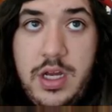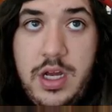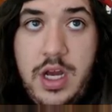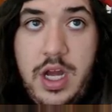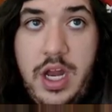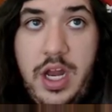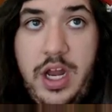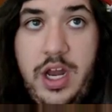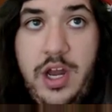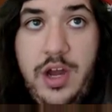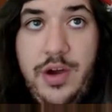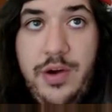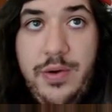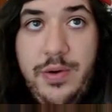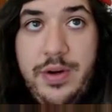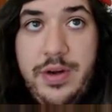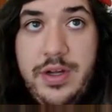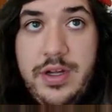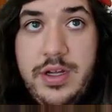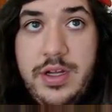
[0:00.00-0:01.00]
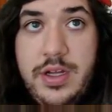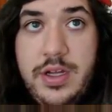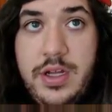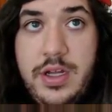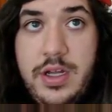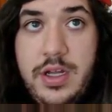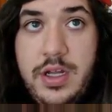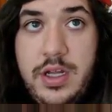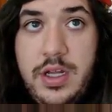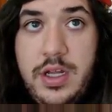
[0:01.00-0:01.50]
Unknown.
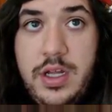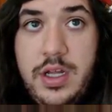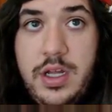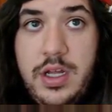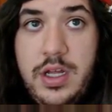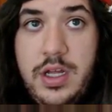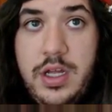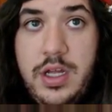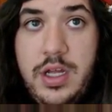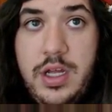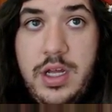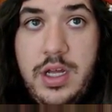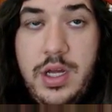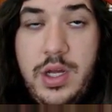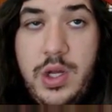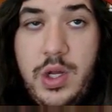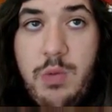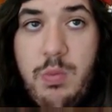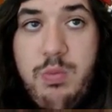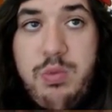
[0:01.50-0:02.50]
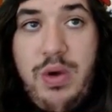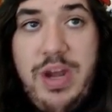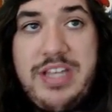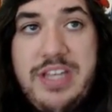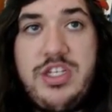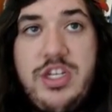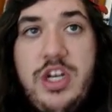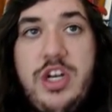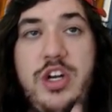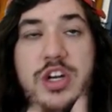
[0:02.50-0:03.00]

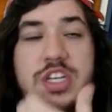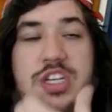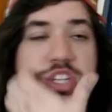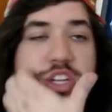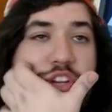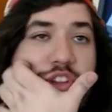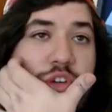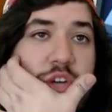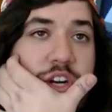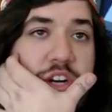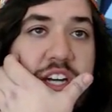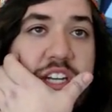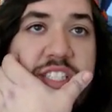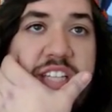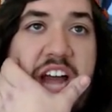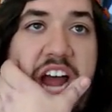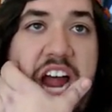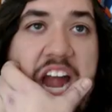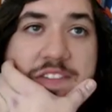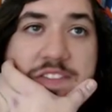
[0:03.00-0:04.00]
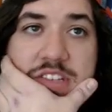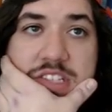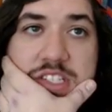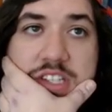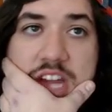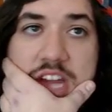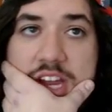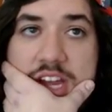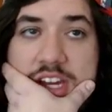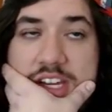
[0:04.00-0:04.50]
Compressor, going to discard 3 cards out of his
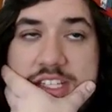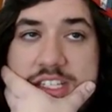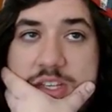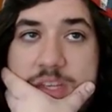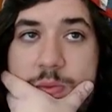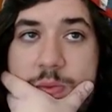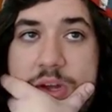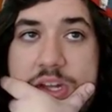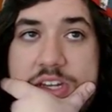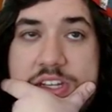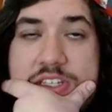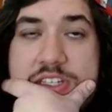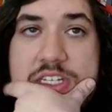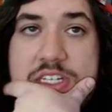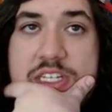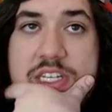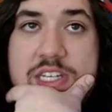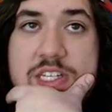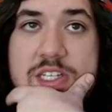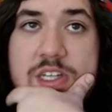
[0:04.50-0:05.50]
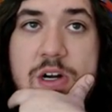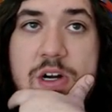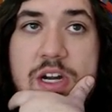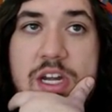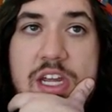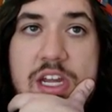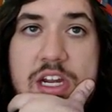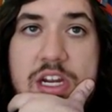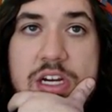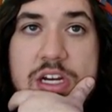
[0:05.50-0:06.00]
deck. And let's see, what does he
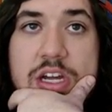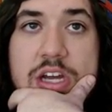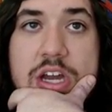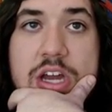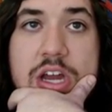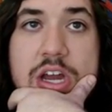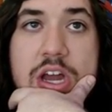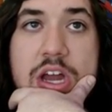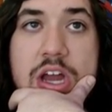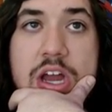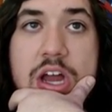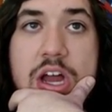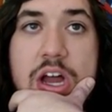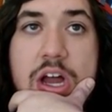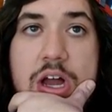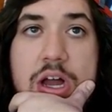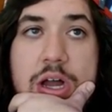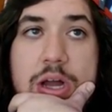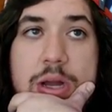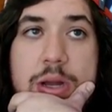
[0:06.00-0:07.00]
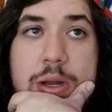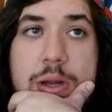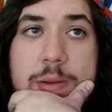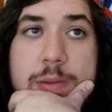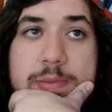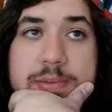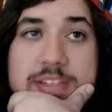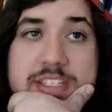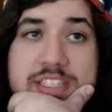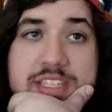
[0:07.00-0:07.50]
discard here?
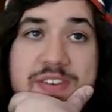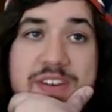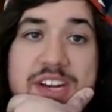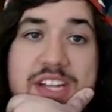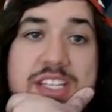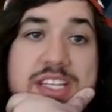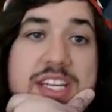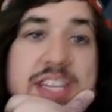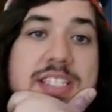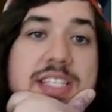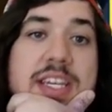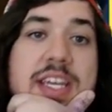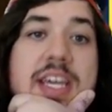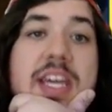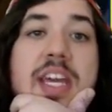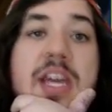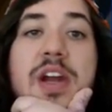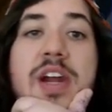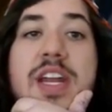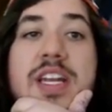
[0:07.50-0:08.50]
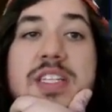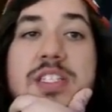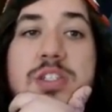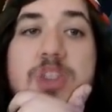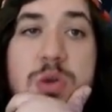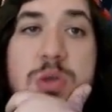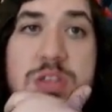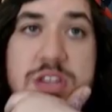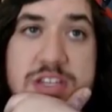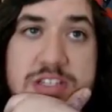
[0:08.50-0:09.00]
Does he find a DCE? He already has
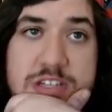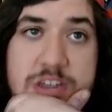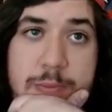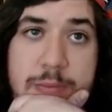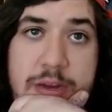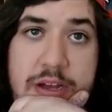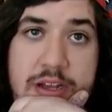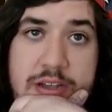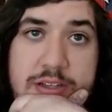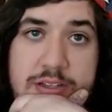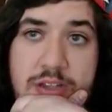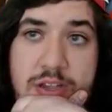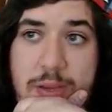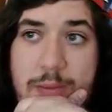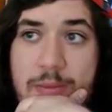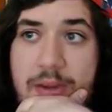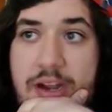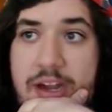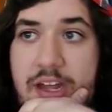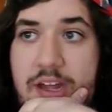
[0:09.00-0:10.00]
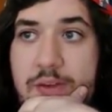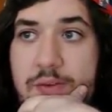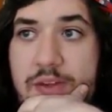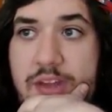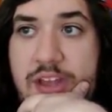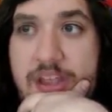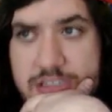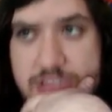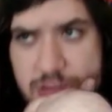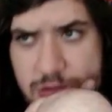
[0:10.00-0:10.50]
2 in the discard pile, so he might have.
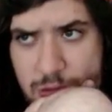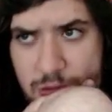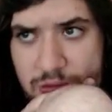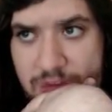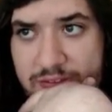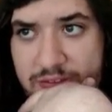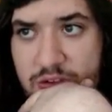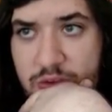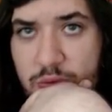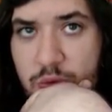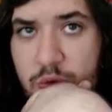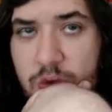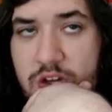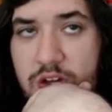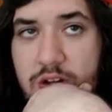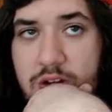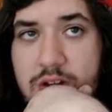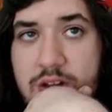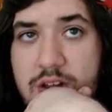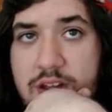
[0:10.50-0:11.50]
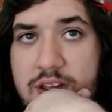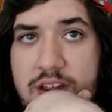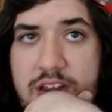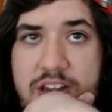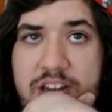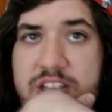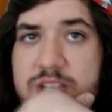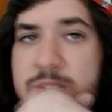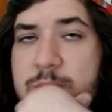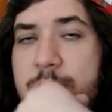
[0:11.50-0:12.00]
He has 2 left overall. He
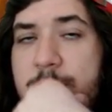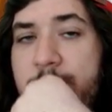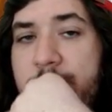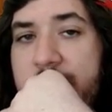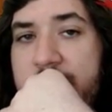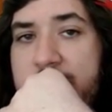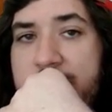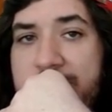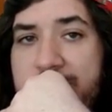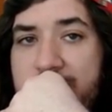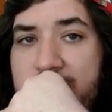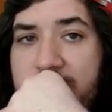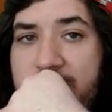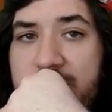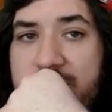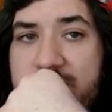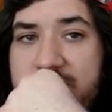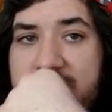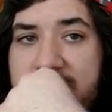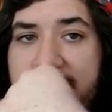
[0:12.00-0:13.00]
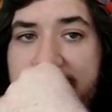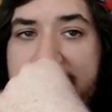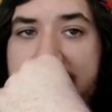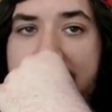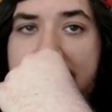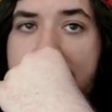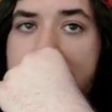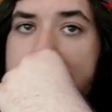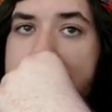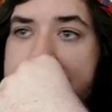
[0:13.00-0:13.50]
does probably play special charges and stuff like
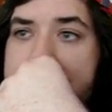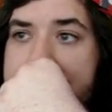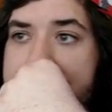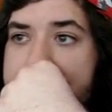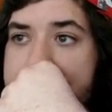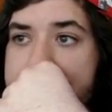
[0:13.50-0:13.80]
that.